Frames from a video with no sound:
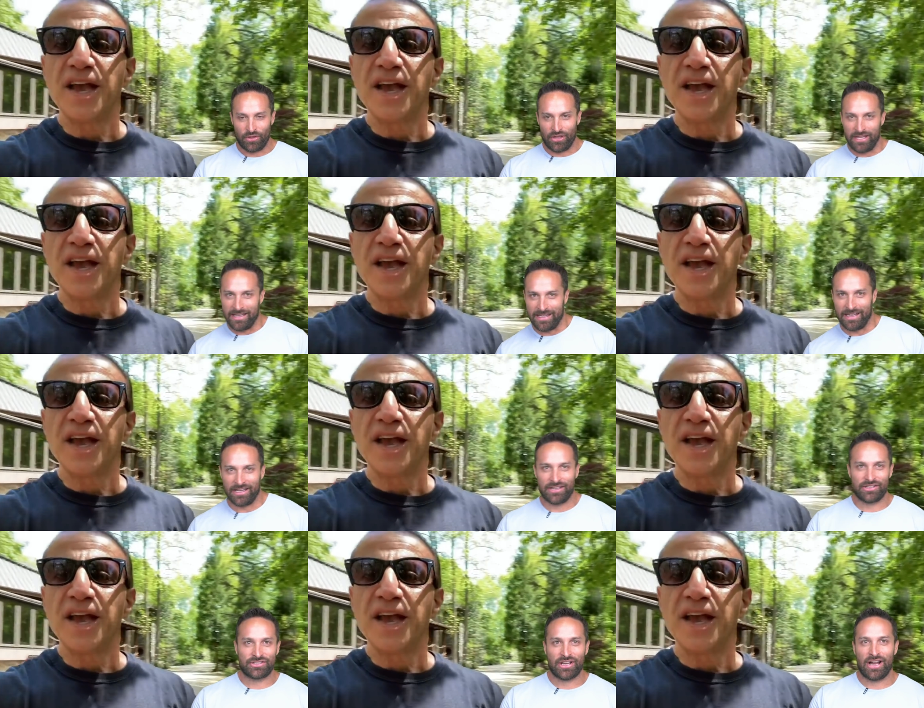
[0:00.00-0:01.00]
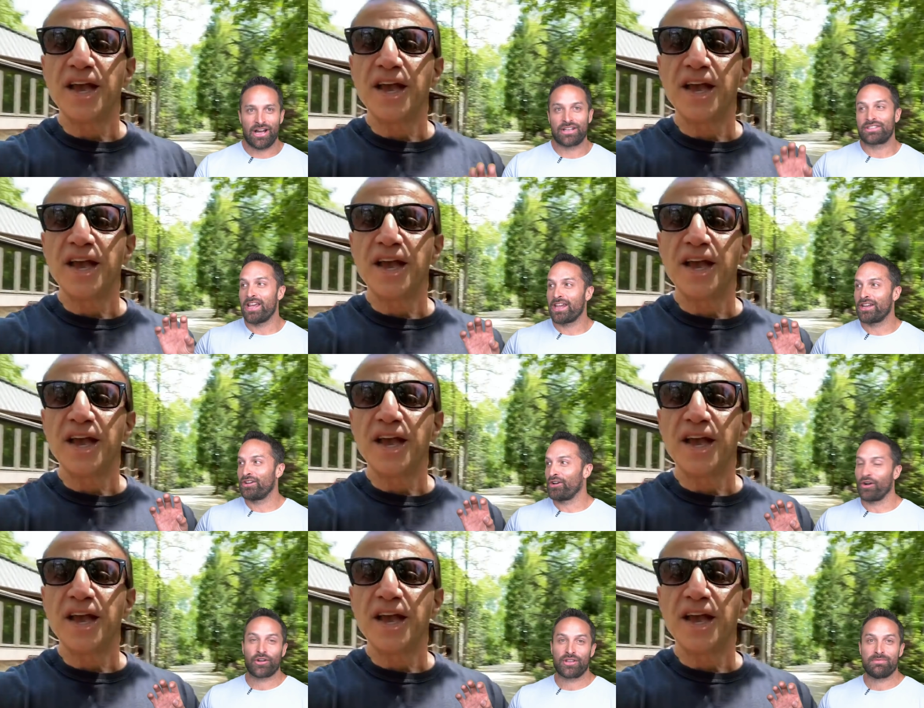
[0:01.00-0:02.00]
Speaker 1: he is uh, taking
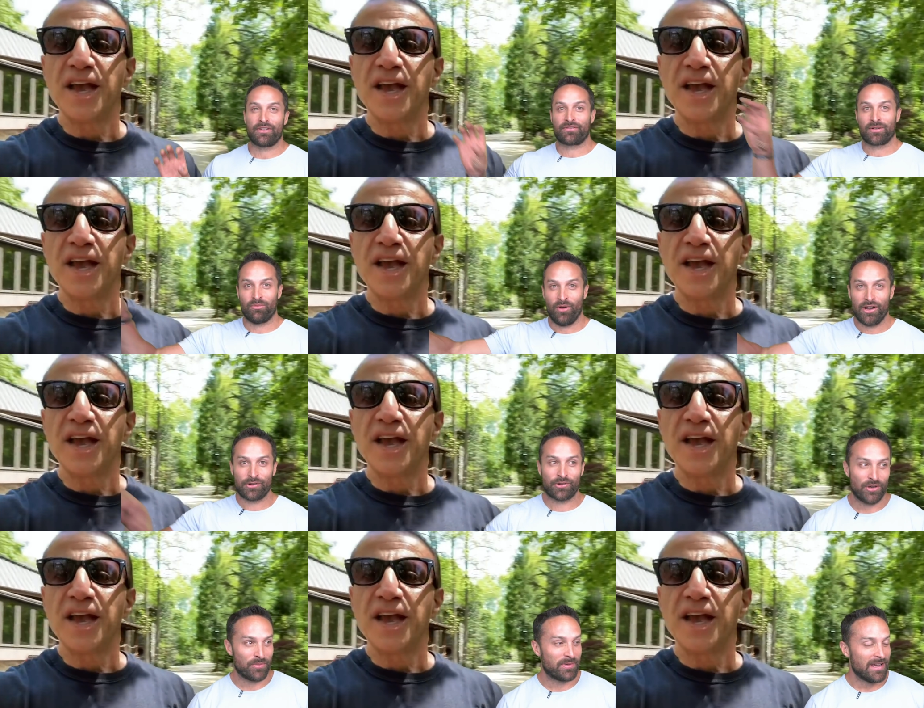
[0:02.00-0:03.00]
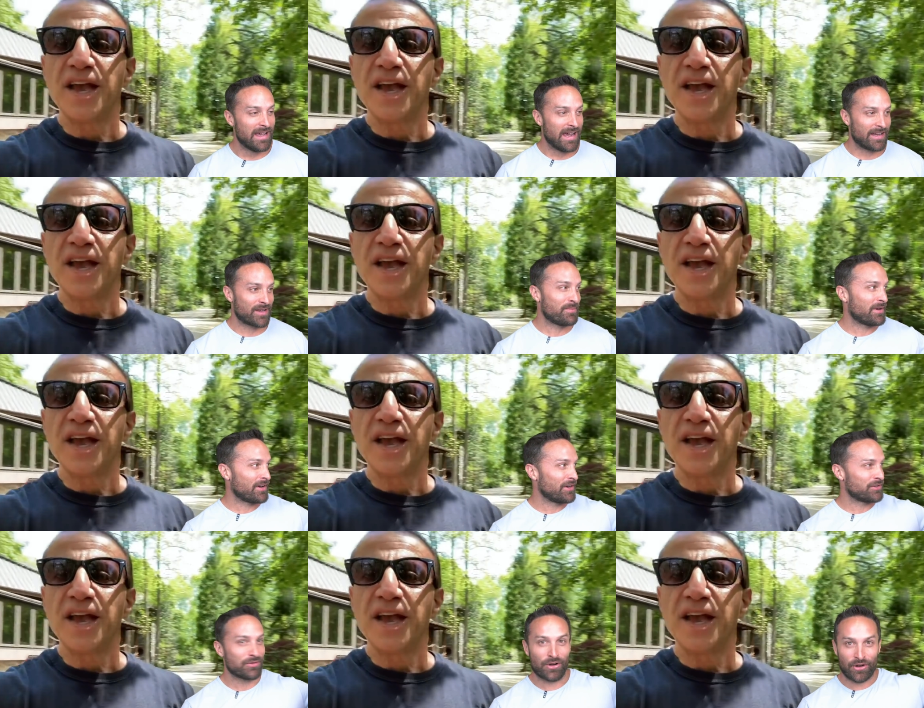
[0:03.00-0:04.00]
an argument from one group and
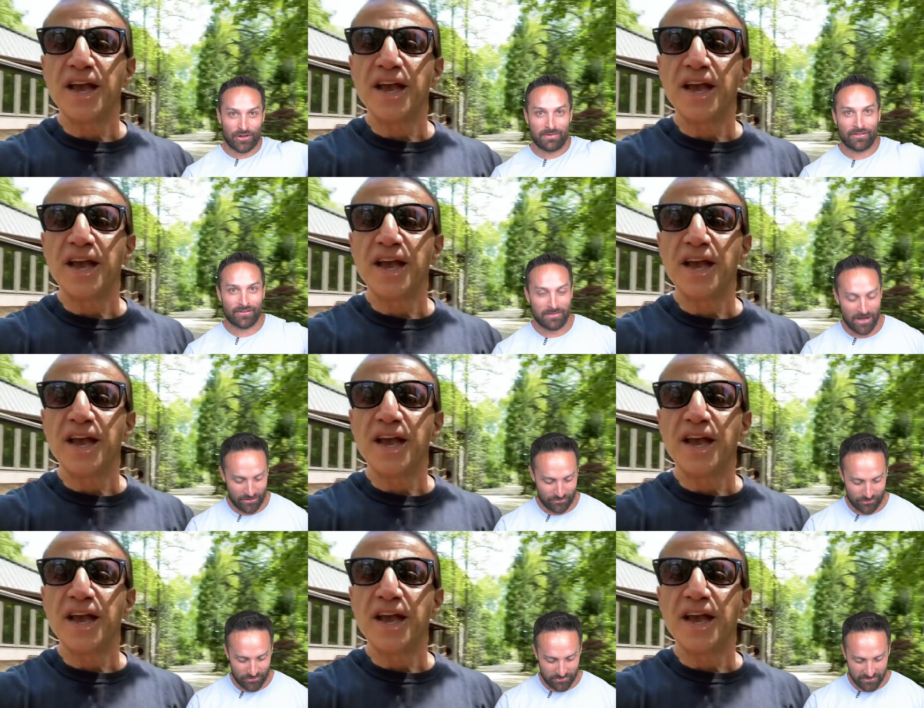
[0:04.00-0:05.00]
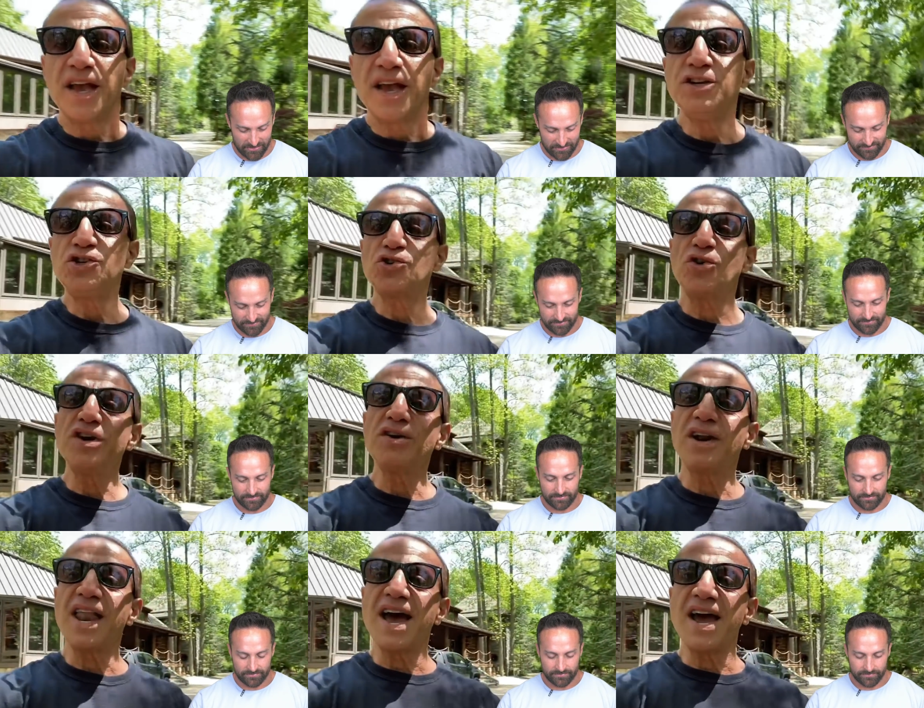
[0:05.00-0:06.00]
comparing it to an argument from another group.
Speaker 2: Enjoy
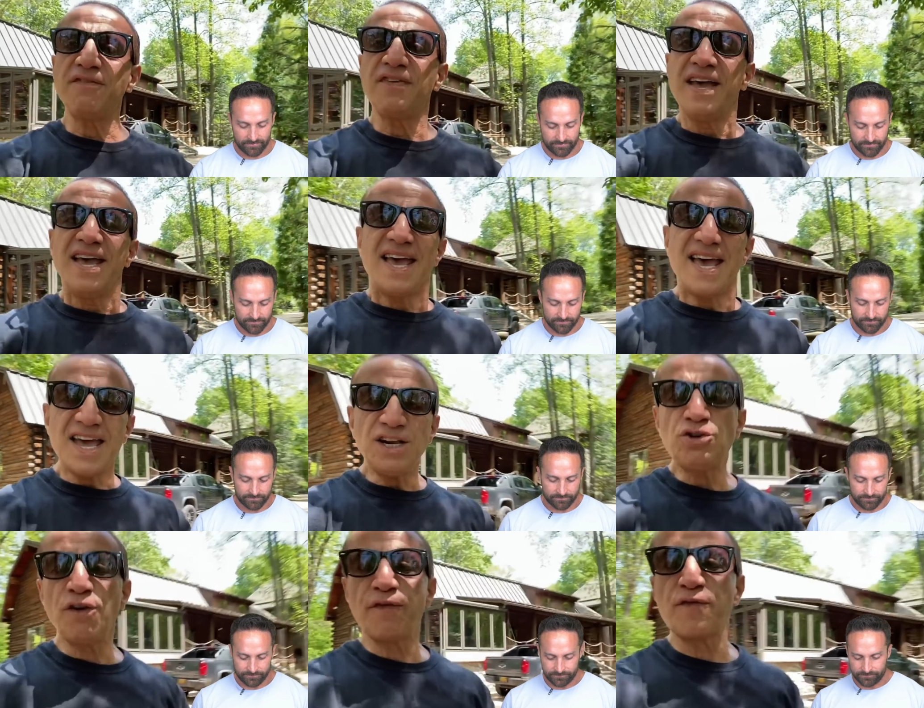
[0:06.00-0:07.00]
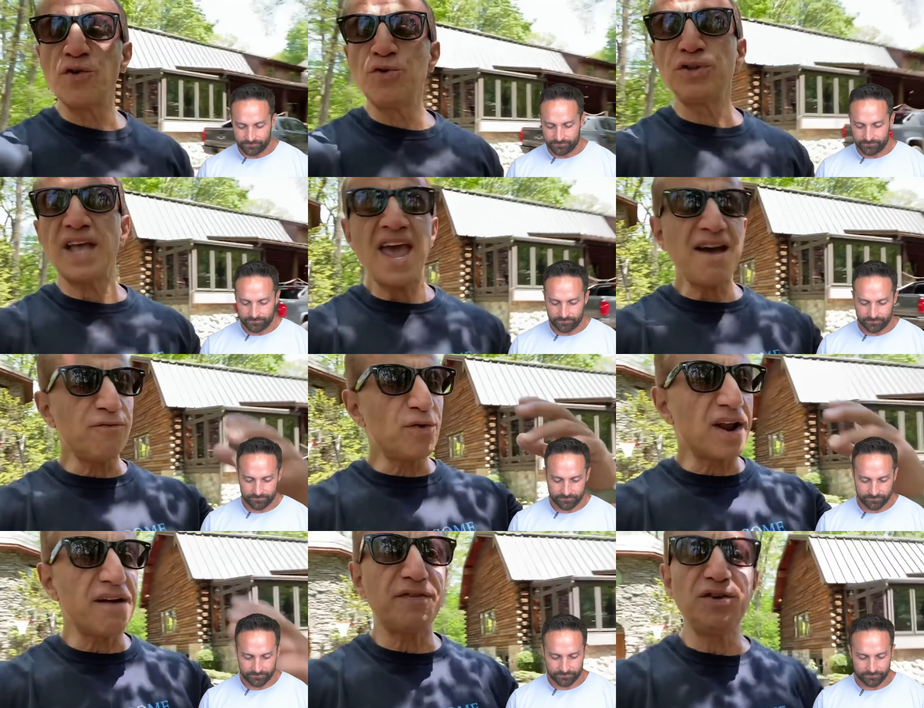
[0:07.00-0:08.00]
your life, eat your fruit, have
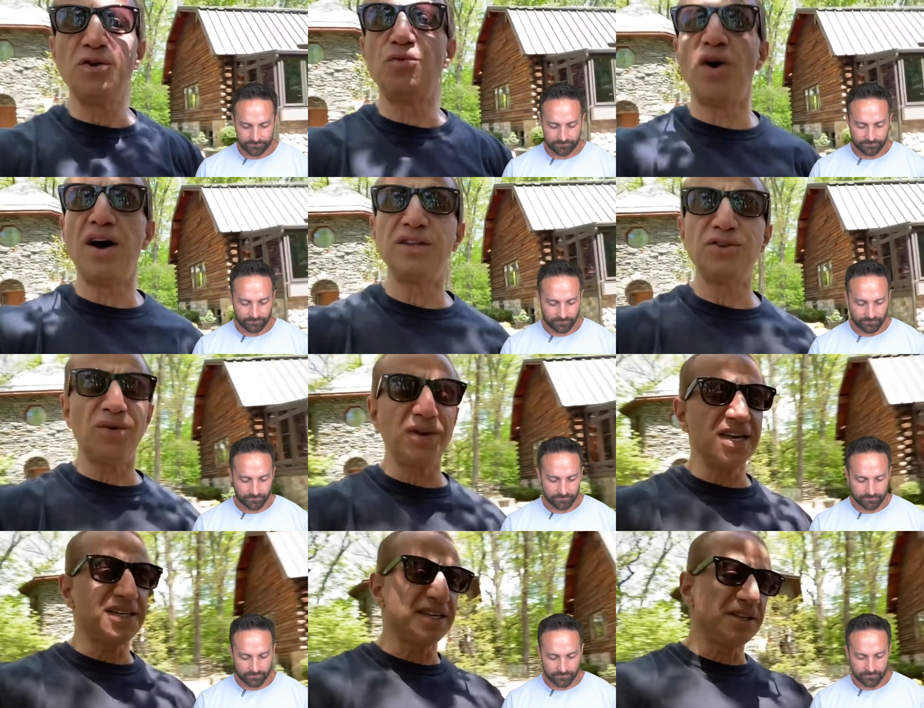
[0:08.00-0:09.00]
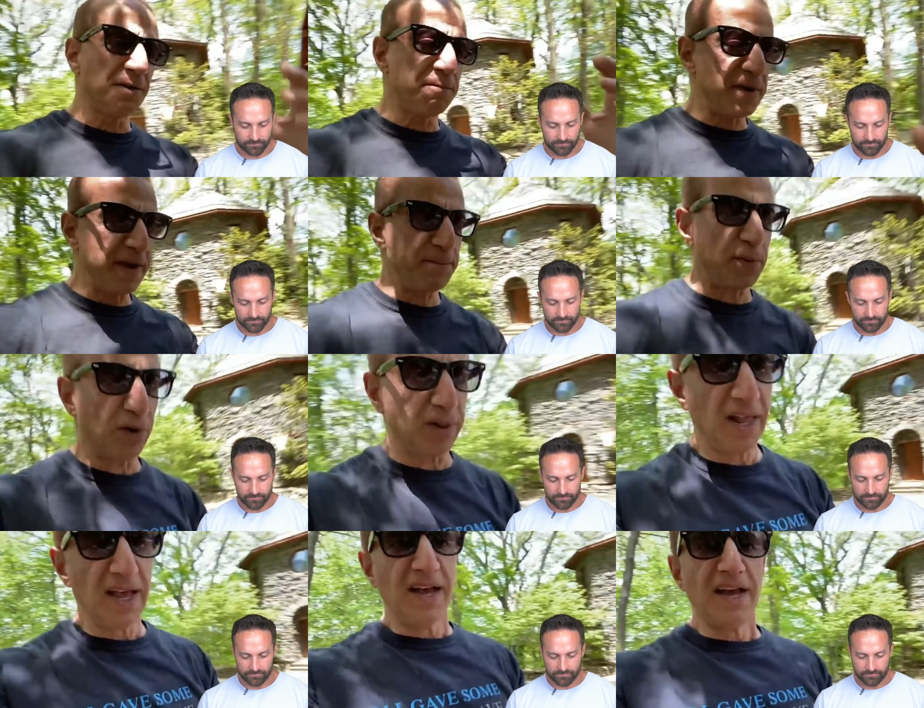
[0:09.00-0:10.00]
whatever you want. Don't listen to
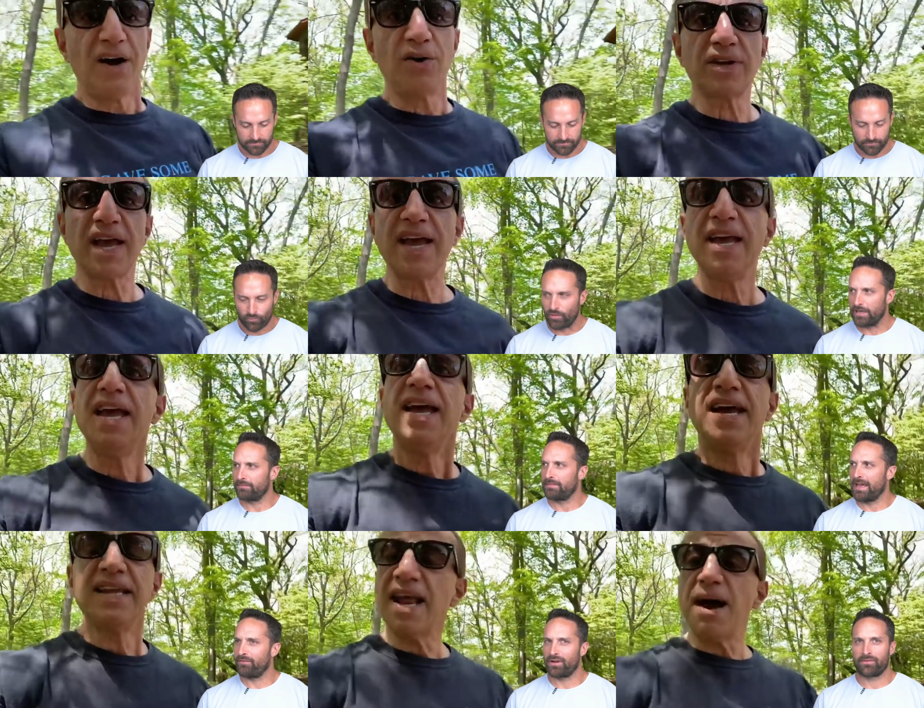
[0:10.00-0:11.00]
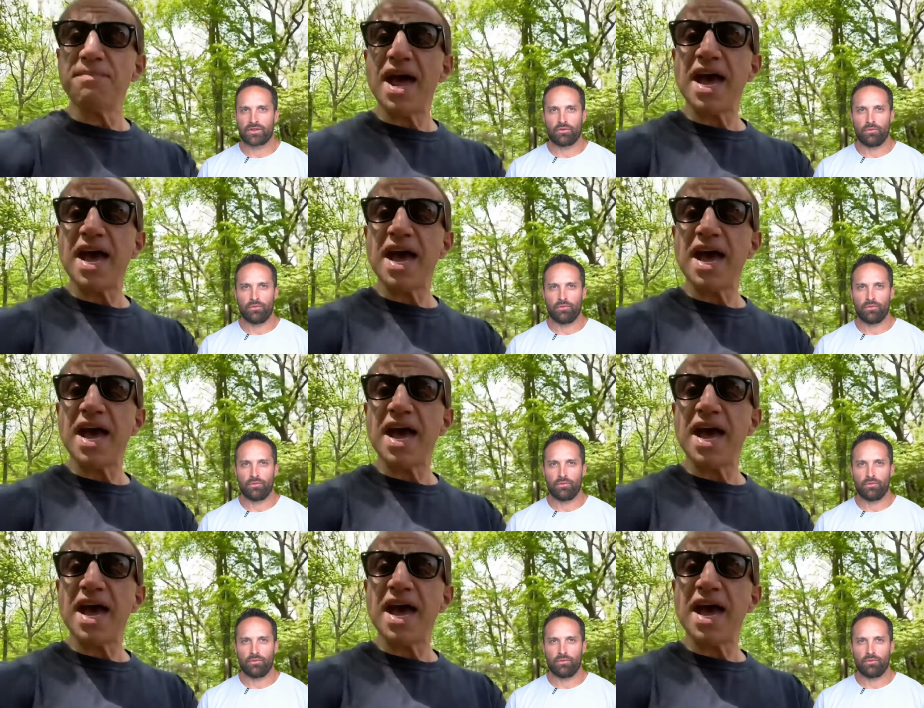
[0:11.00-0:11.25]
people. Okay. Wait, and I'm